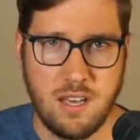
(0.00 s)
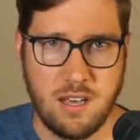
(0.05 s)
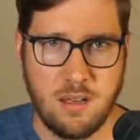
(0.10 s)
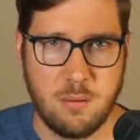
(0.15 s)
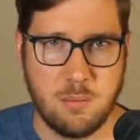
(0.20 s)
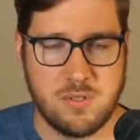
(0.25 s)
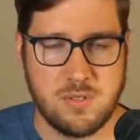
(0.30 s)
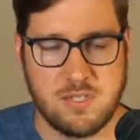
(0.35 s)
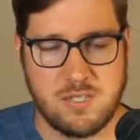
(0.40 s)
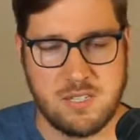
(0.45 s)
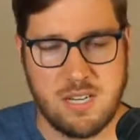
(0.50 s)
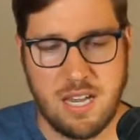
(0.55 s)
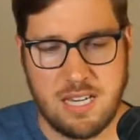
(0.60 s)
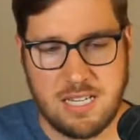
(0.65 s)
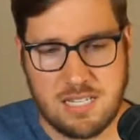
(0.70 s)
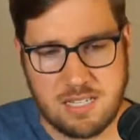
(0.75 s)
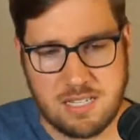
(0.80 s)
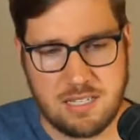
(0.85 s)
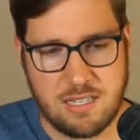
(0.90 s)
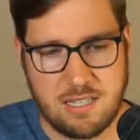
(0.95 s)
This is an
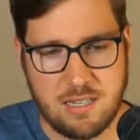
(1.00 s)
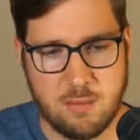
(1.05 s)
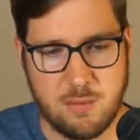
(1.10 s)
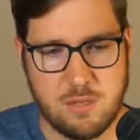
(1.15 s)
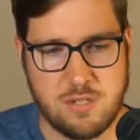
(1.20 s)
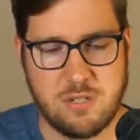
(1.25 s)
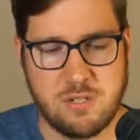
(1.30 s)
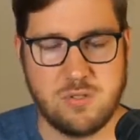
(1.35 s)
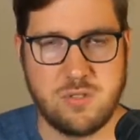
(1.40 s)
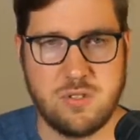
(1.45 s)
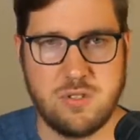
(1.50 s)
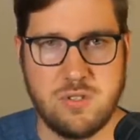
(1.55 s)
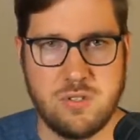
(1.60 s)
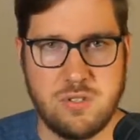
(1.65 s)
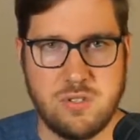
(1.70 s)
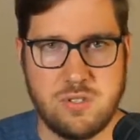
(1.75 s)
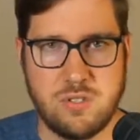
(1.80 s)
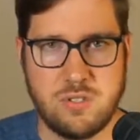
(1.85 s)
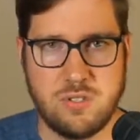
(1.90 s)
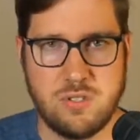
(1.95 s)
idea that I was
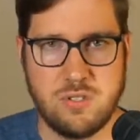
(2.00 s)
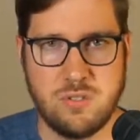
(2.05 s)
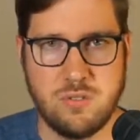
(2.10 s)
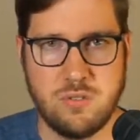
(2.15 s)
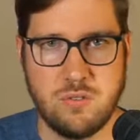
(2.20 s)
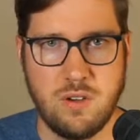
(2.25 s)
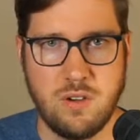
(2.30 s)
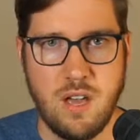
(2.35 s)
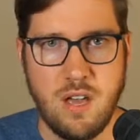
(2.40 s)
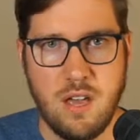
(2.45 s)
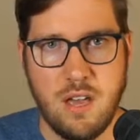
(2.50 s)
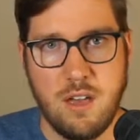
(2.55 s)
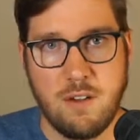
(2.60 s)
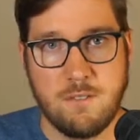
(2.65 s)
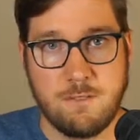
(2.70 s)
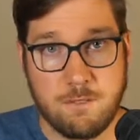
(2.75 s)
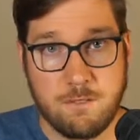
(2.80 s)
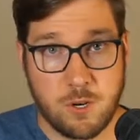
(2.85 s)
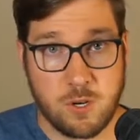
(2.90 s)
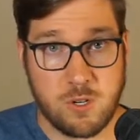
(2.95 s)
introduced to
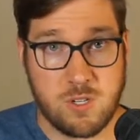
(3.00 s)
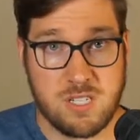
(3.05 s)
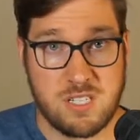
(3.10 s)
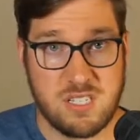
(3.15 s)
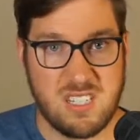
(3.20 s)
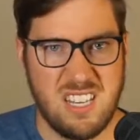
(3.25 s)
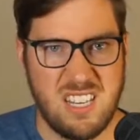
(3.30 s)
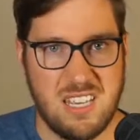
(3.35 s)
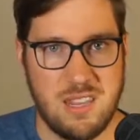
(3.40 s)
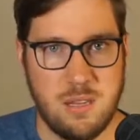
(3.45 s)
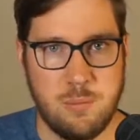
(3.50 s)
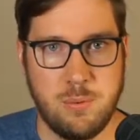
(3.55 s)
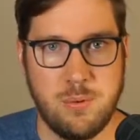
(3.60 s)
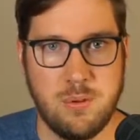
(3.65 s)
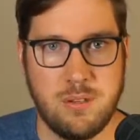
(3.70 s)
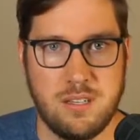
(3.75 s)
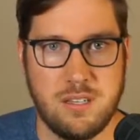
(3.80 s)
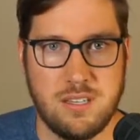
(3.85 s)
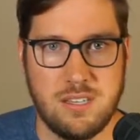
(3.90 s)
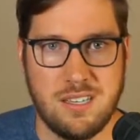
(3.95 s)
first in the
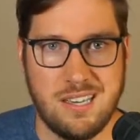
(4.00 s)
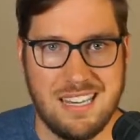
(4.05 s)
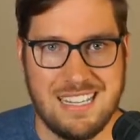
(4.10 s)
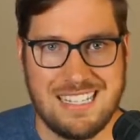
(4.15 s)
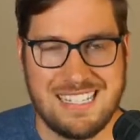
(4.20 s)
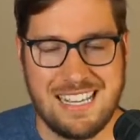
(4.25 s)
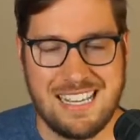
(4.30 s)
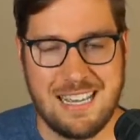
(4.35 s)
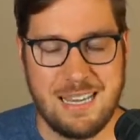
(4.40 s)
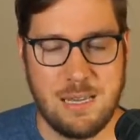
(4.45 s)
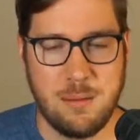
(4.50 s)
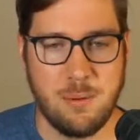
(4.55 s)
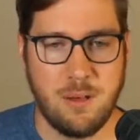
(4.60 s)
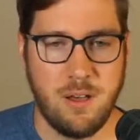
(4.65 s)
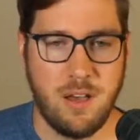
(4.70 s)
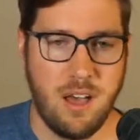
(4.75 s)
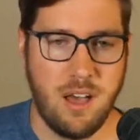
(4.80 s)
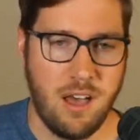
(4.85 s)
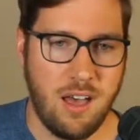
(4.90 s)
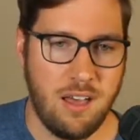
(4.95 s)
book Time
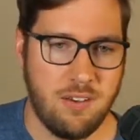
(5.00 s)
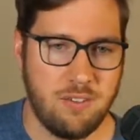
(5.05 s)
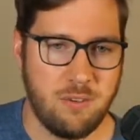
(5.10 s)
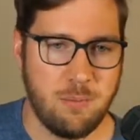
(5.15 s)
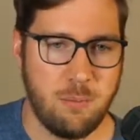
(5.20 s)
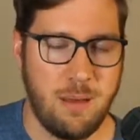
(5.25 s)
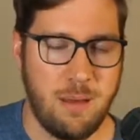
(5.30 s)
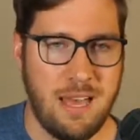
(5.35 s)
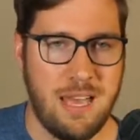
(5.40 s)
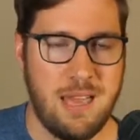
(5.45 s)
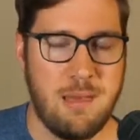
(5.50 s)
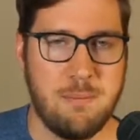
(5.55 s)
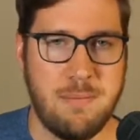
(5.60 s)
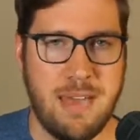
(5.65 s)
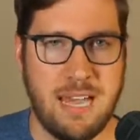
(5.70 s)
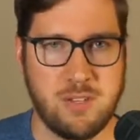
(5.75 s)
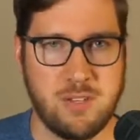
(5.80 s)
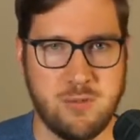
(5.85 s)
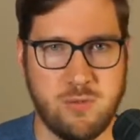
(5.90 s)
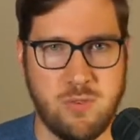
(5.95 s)
Off by
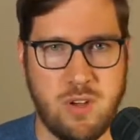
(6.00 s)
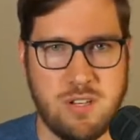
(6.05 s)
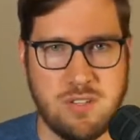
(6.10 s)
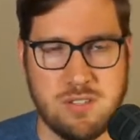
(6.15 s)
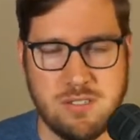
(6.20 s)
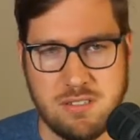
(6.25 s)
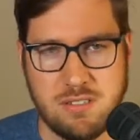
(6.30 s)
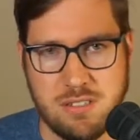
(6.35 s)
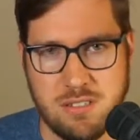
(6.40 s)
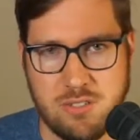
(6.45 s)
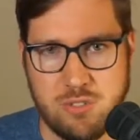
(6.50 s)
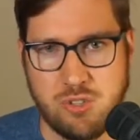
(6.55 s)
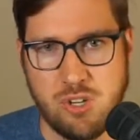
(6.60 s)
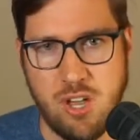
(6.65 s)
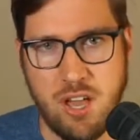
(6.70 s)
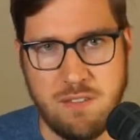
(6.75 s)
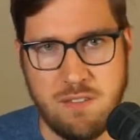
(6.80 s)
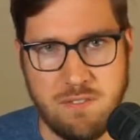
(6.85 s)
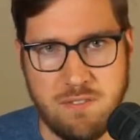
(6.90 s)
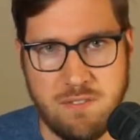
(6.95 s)
Max Frenzel and
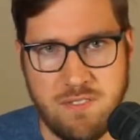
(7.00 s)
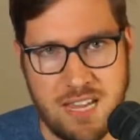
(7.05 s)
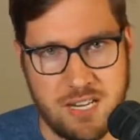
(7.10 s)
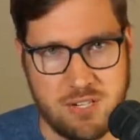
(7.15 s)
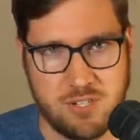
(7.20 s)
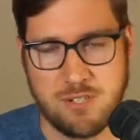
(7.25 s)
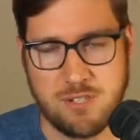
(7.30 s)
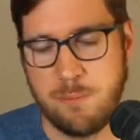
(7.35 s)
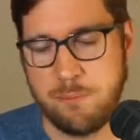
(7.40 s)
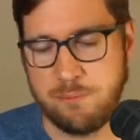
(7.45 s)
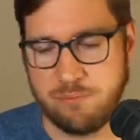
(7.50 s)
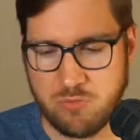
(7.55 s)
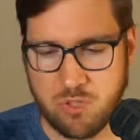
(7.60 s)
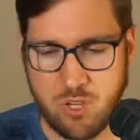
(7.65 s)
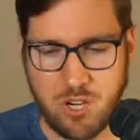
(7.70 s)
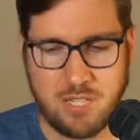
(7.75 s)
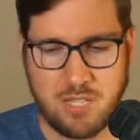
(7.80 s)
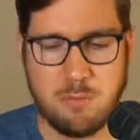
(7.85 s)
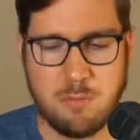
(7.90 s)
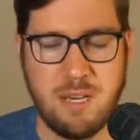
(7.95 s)
John Fitch.
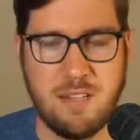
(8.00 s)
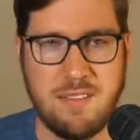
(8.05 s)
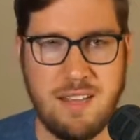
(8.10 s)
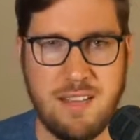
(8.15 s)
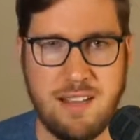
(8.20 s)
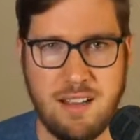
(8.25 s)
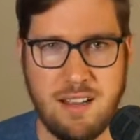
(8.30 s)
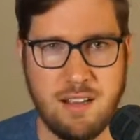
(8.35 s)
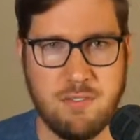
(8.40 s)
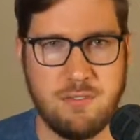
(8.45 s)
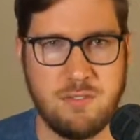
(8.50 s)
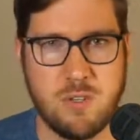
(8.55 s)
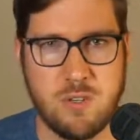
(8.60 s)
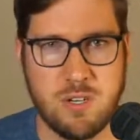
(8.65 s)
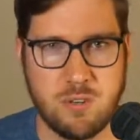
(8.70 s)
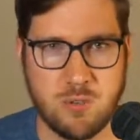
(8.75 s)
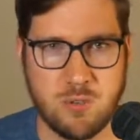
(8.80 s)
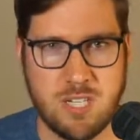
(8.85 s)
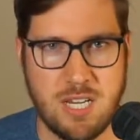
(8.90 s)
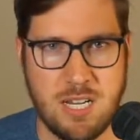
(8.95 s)
Talked about that a few
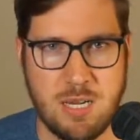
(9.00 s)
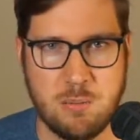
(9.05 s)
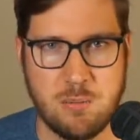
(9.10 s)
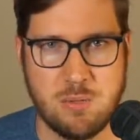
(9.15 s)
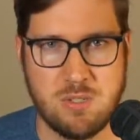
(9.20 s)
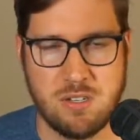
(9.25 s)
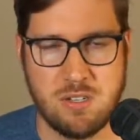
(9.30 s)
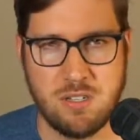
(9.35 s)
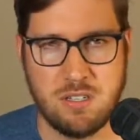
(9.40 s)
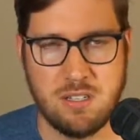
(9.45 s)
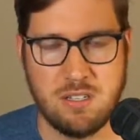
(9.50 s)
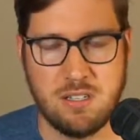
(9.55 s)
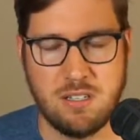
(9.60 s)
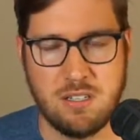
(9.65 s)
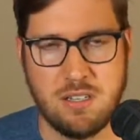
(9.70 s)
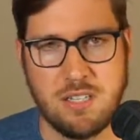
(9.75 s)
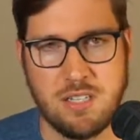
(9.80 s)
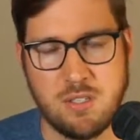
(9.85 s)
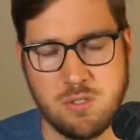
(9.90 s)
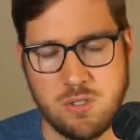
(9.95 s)
different times on
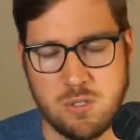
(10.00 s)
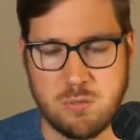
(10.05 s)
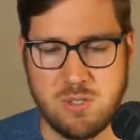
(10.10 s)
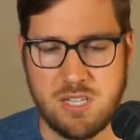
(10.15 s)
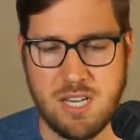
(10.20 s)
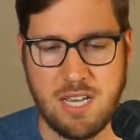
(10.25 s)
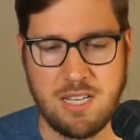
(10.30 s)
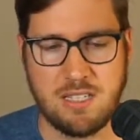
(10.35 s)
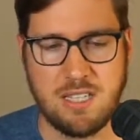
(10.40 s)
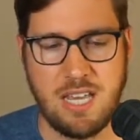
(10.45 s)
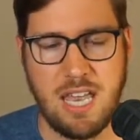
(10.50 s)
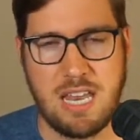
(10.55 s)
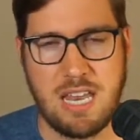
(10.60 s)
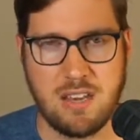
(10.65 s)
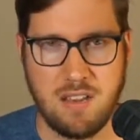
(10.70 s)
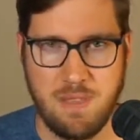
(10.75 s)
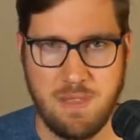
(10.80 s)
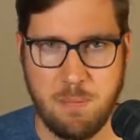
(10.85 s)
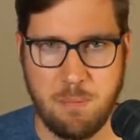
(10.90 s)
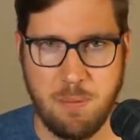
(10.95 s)
the YouTube channel and
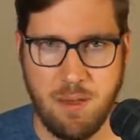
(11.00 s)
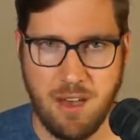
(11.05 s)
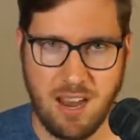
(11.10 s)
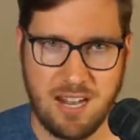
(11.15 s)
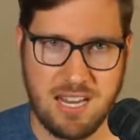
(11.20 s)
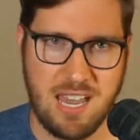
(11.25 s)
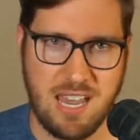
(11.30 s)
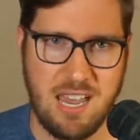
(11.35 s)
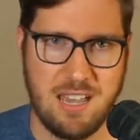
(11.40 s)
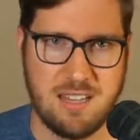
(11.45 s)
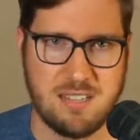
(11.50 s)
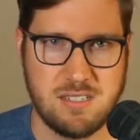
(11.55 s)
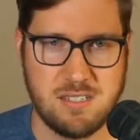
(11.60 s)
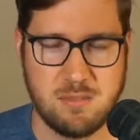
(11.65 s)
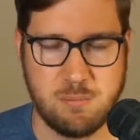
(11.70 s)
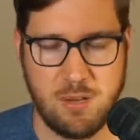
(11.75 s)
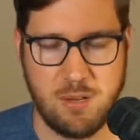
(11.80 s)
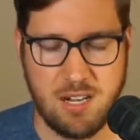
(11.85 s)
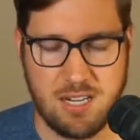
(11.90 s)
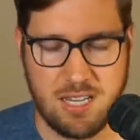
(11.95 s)
on the
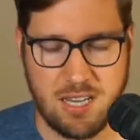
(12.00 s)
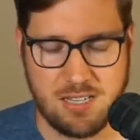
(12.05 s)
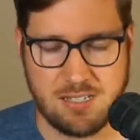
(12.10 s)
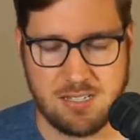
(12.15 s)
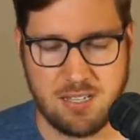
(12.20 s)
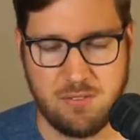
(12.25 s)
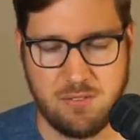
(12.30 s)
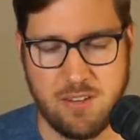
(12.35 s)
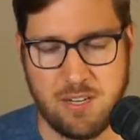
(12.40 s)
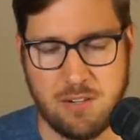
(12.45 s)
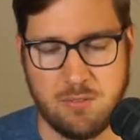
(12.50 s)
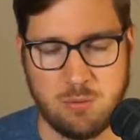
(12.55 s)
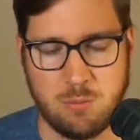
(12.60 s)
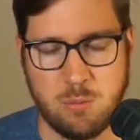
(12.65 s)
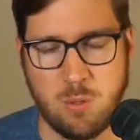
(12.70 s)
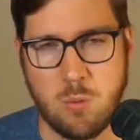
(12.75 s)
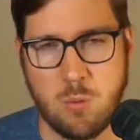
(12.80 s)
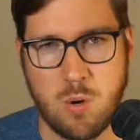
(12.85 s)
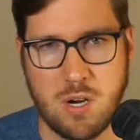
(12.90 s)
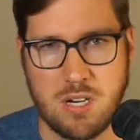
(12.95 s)

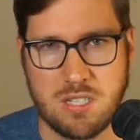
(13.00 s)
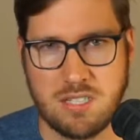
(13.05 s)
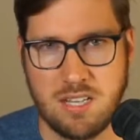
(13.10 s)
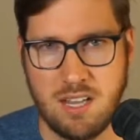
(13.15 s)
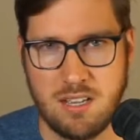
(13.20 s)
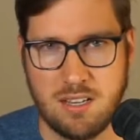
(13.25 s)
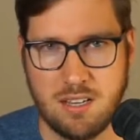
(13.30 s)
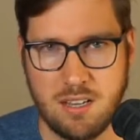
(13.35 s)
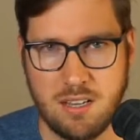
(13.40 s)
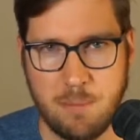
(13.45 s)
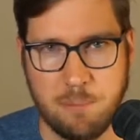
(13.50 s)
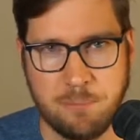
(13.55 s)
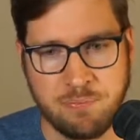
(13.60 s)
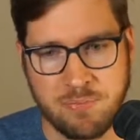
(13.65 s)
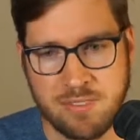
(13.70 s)
podcast.effectiveremotework.com.